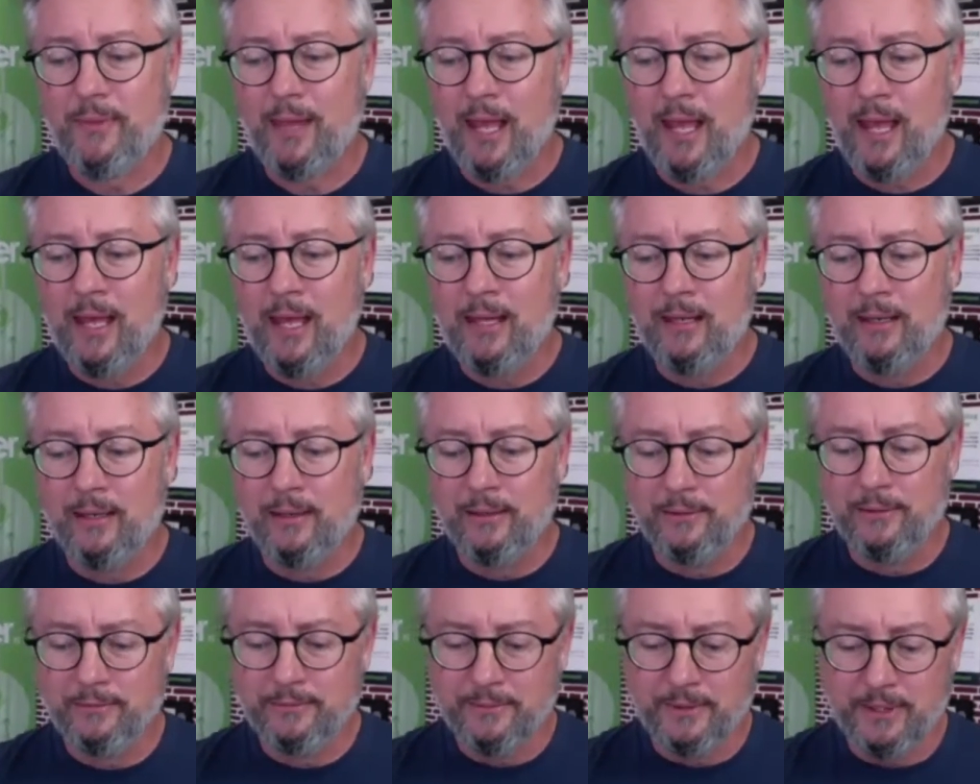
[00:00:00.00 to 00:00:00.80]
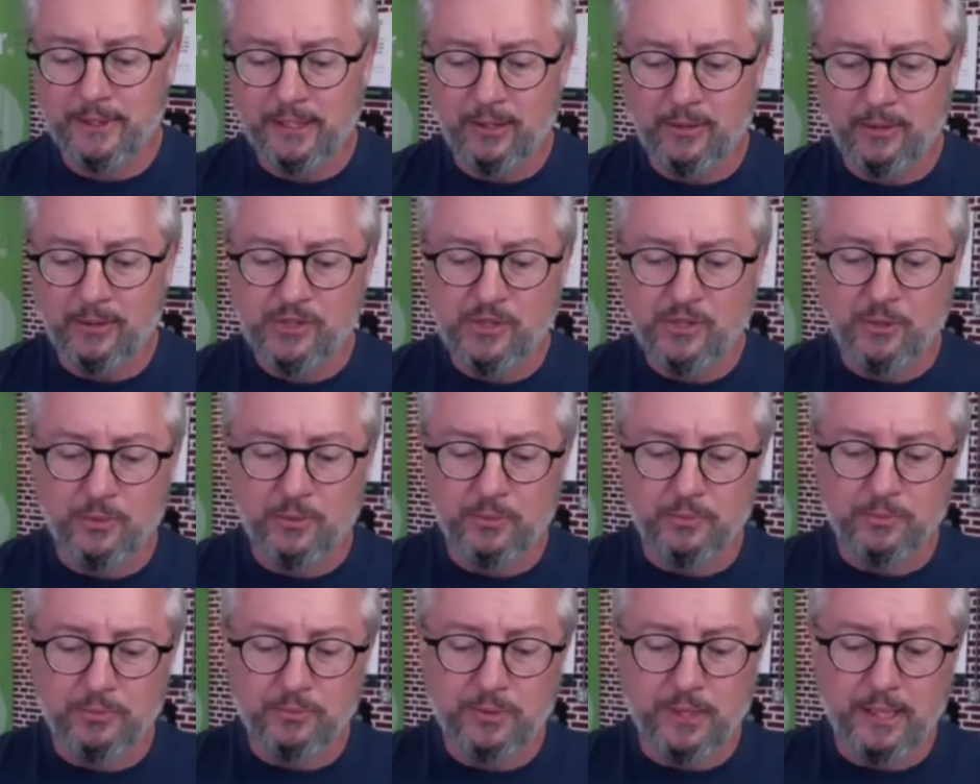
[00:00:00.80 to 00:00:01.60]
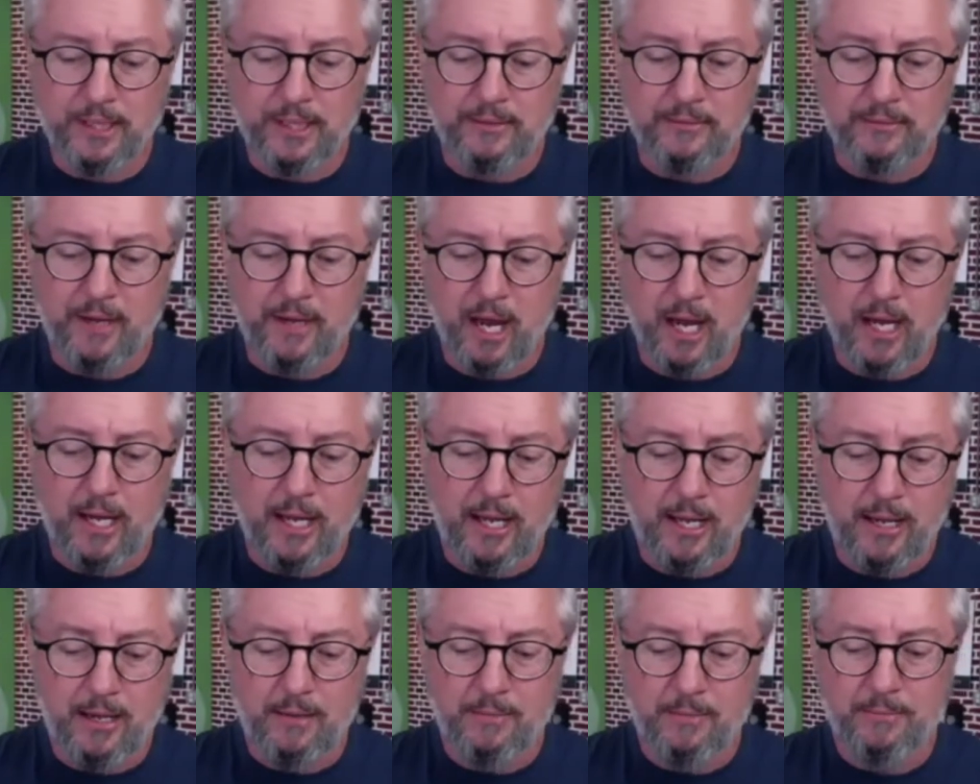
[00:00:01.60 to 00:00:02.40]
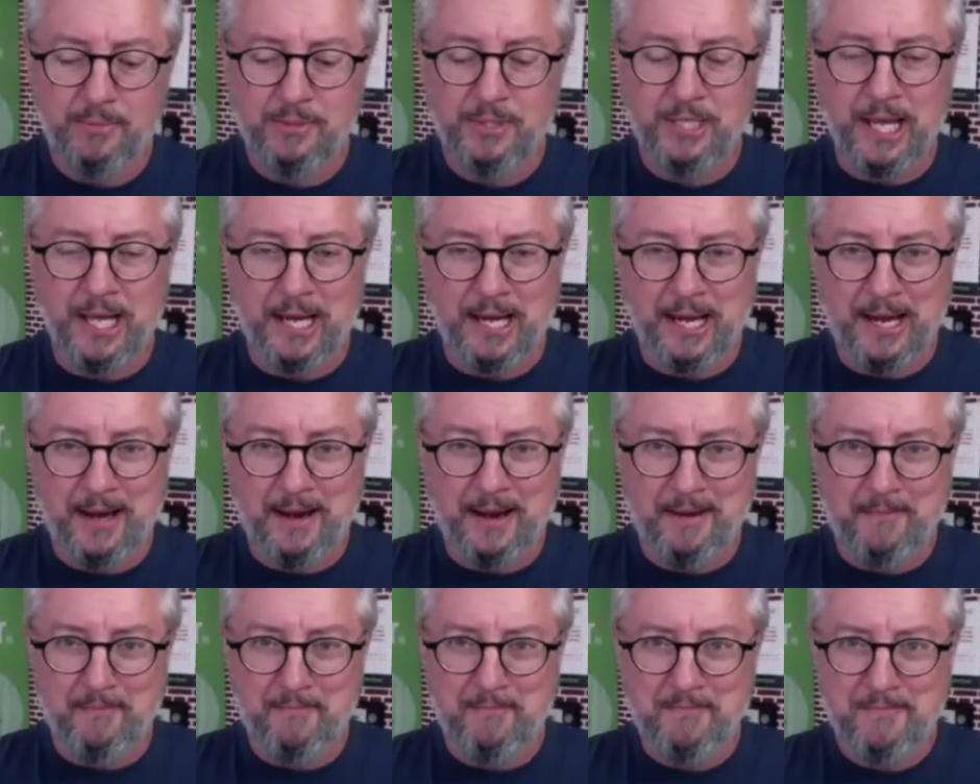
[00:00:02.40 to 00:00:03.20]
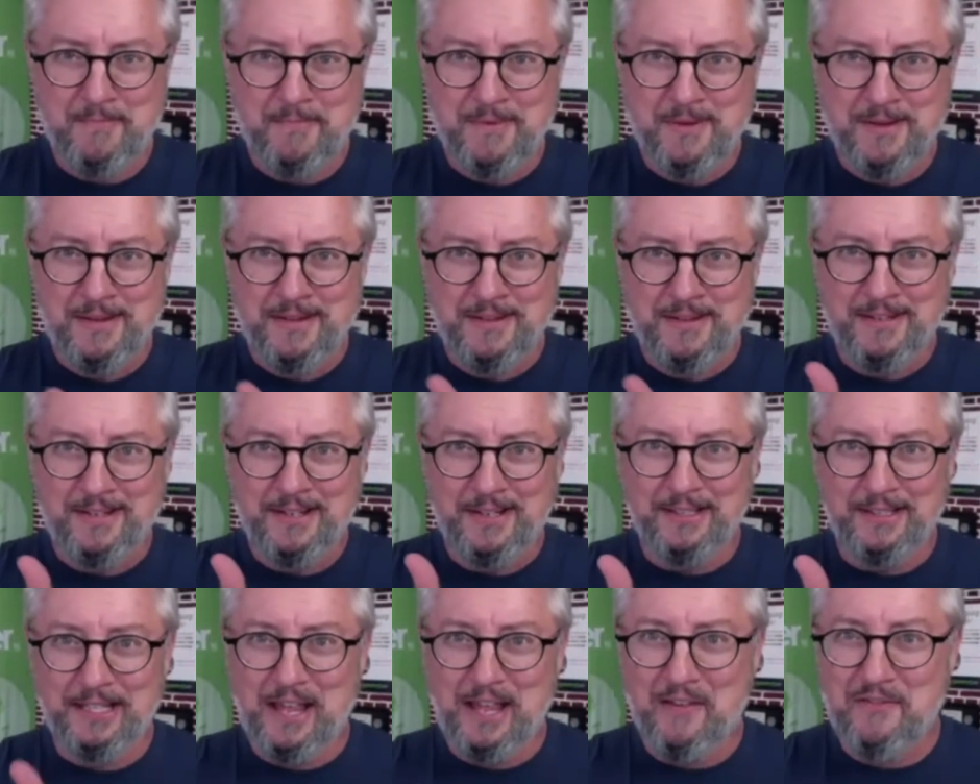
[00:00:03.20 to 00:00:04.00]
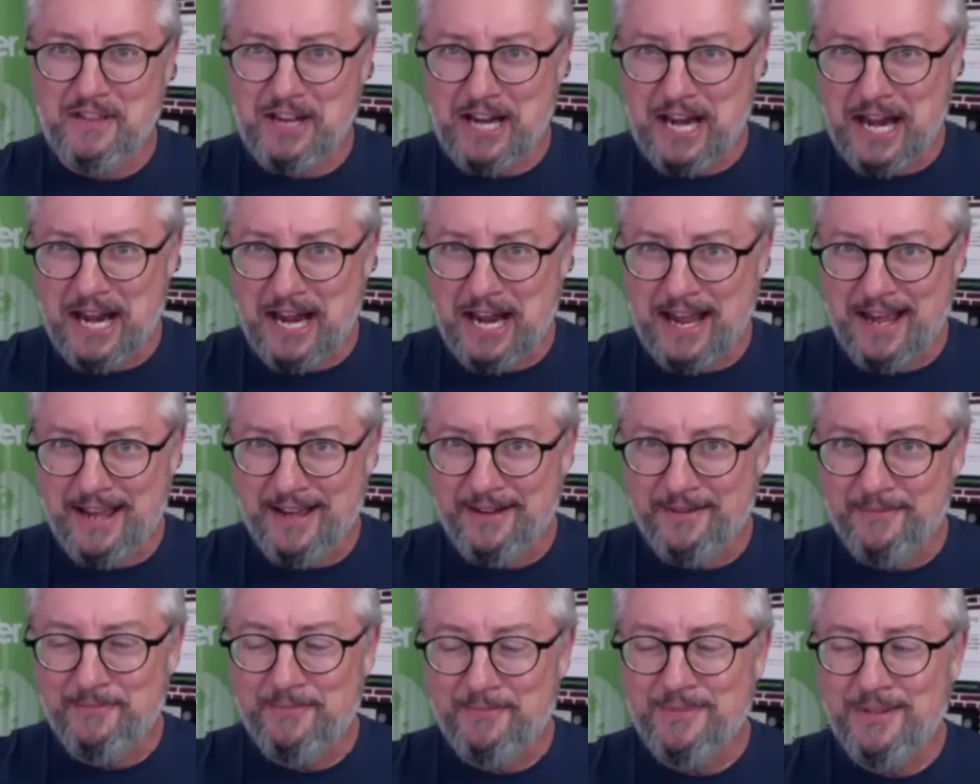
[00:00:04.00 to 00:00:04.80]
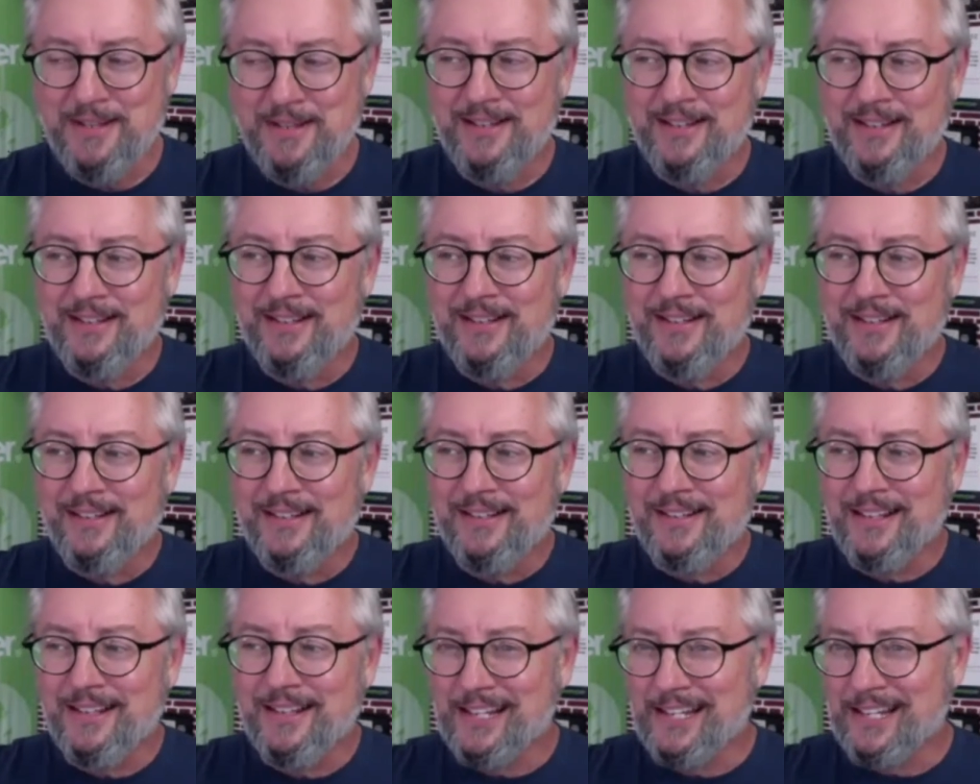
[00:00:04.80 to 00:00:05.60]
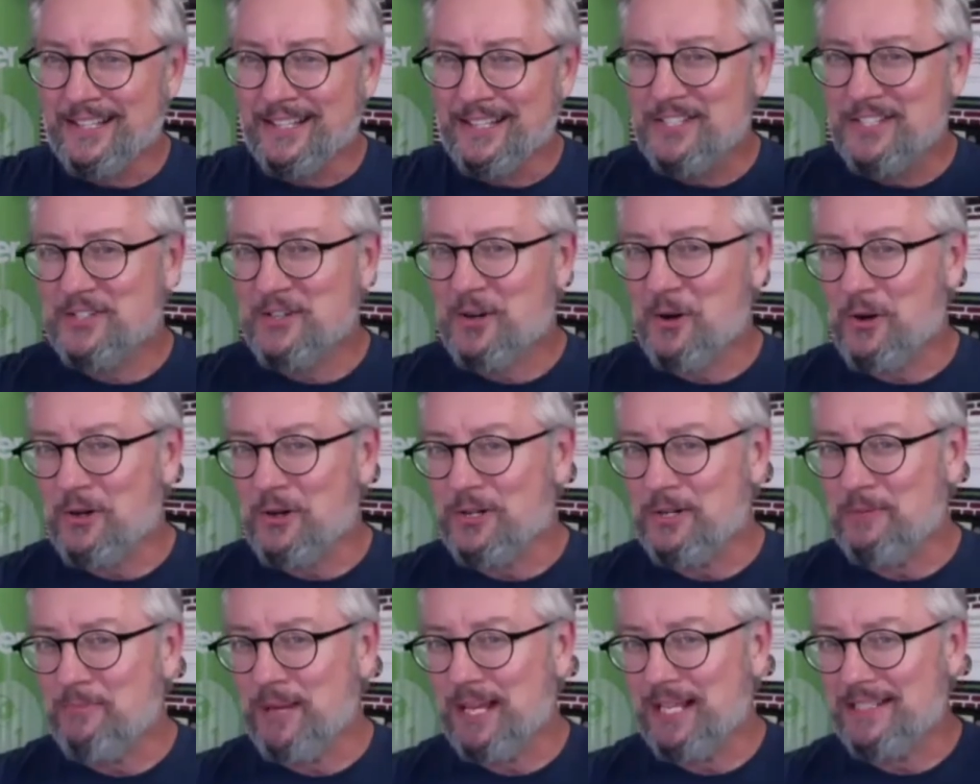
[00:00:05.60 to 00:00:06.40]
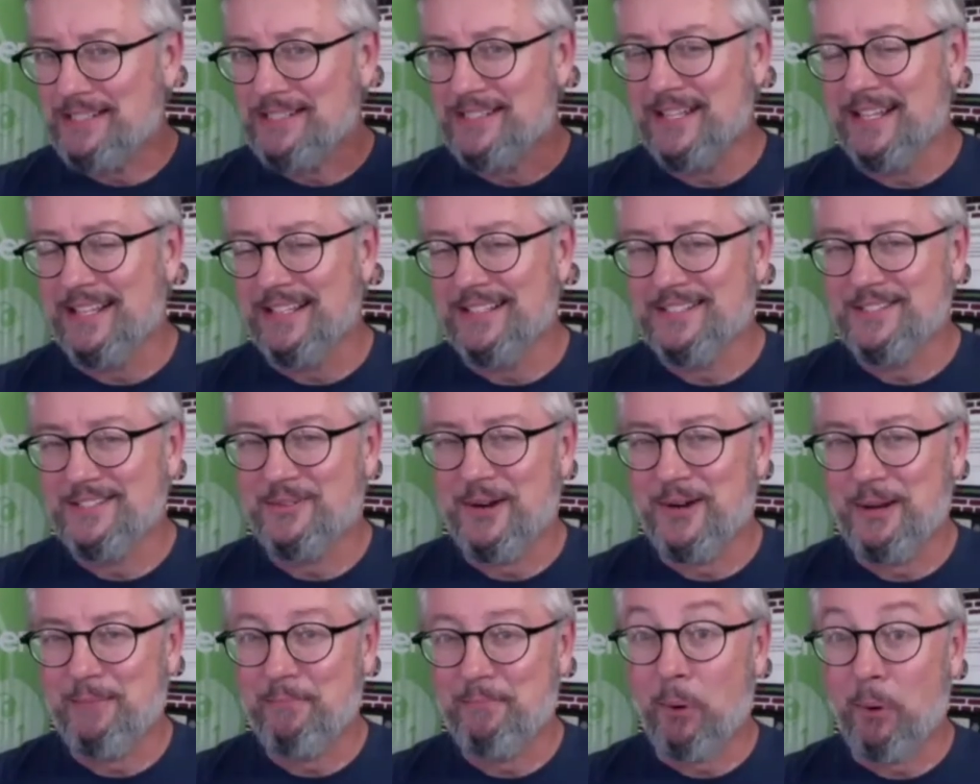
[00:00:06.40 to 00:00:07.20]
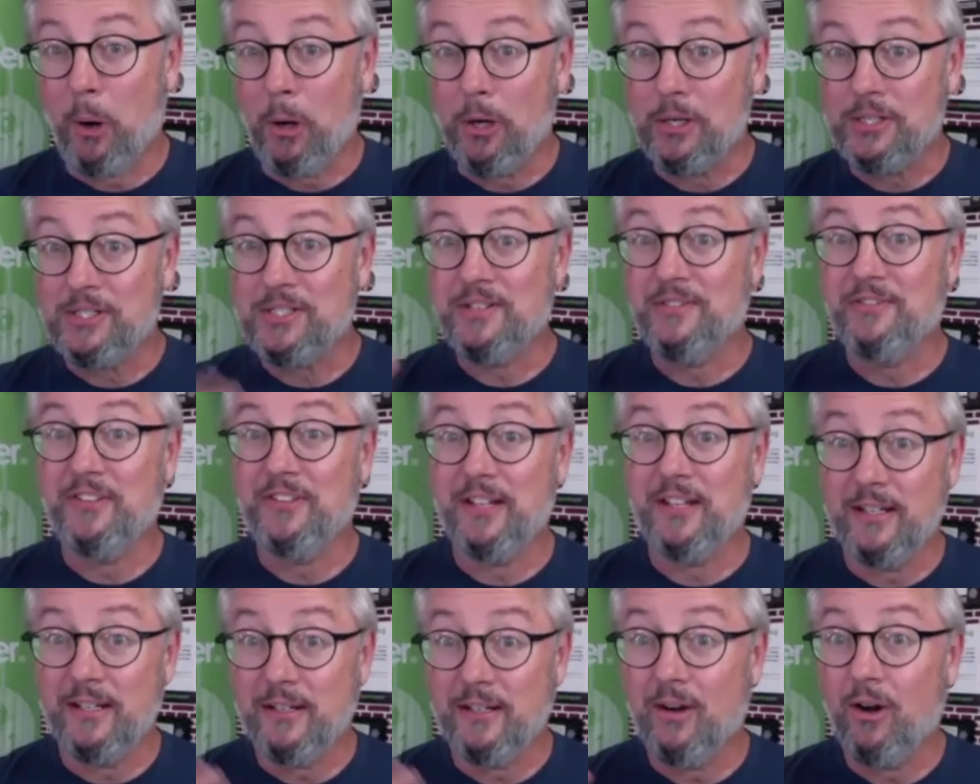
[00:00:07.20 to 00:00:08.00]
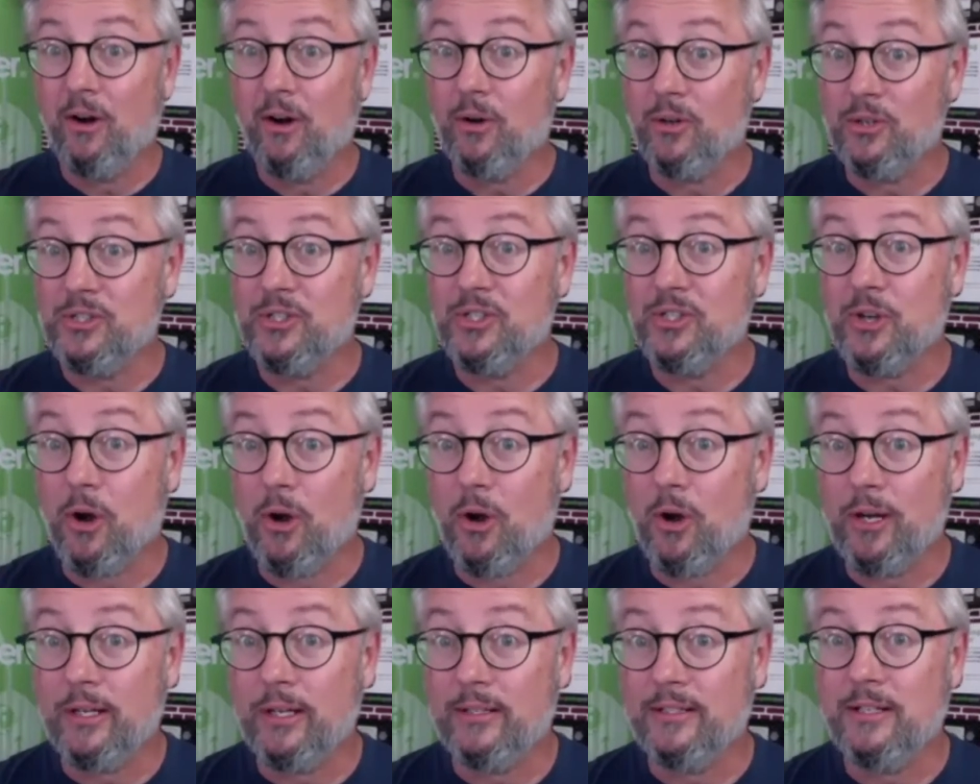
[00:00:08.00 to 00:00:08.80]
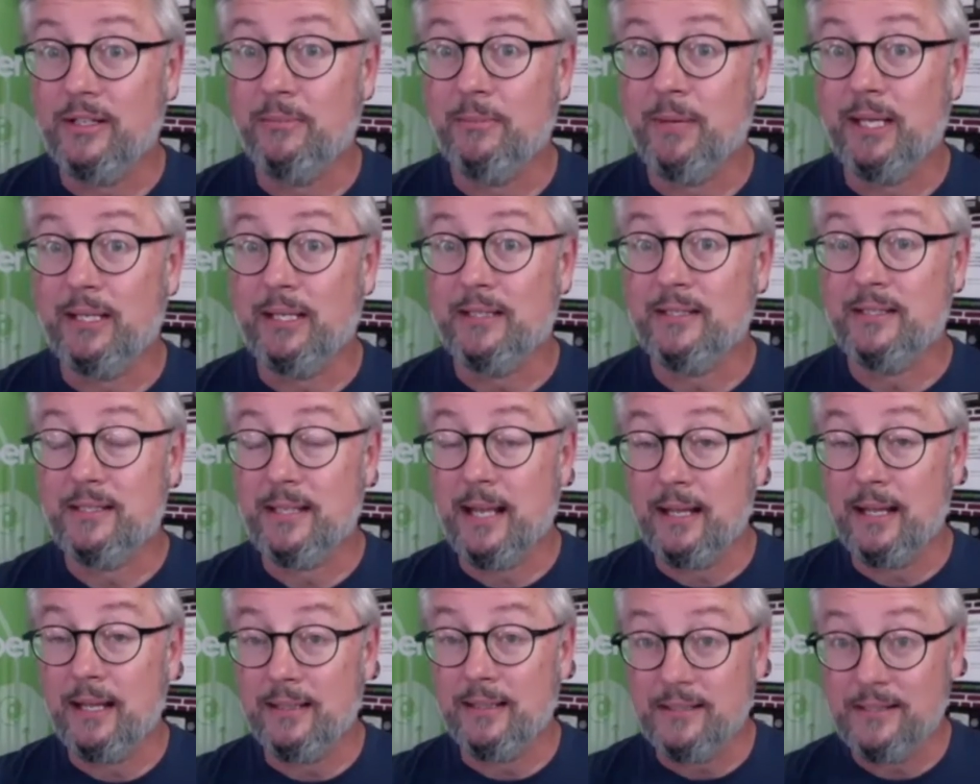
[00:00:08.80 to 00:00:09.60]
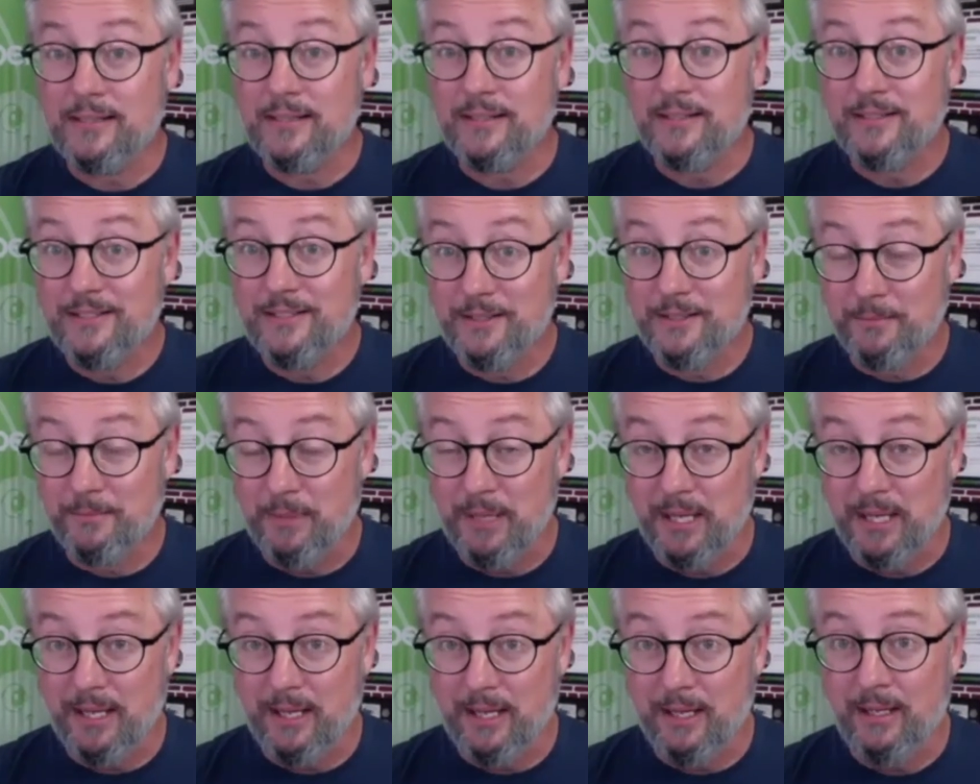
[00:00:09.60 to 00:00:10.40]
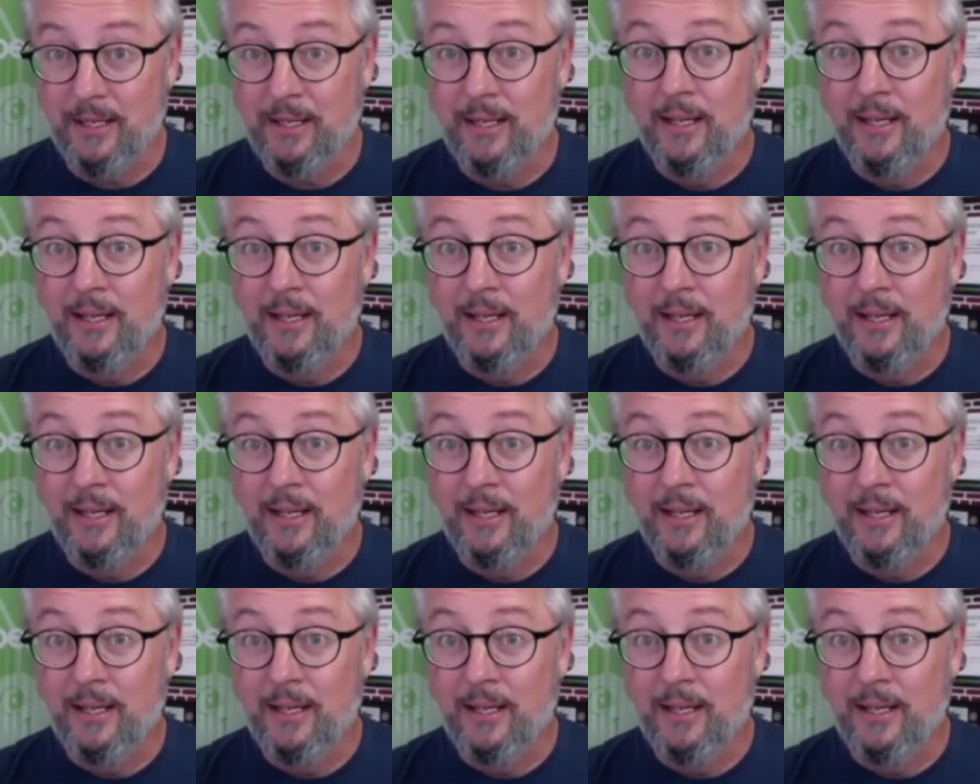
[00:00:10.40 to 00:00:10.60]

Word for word: And you know, so like 9 a.m., 10 a.m., 11 a.m., like it's starting to make sense, right? Parts of it are starting to make sense to me.